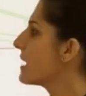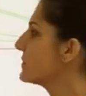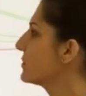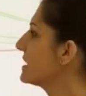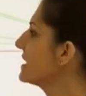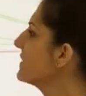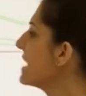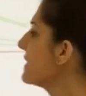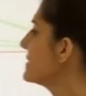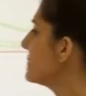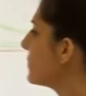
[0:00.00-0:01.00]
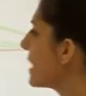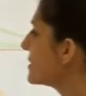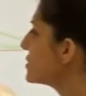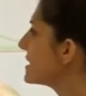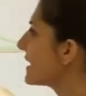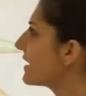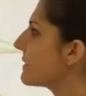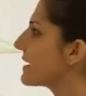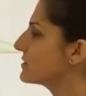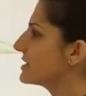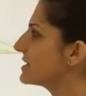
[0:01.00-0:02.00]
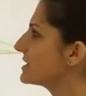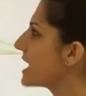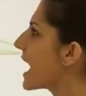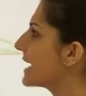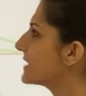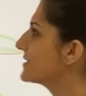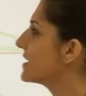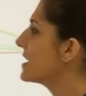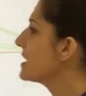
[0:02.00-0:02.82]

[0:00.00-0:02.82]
You can even have some branches that come out to the sides,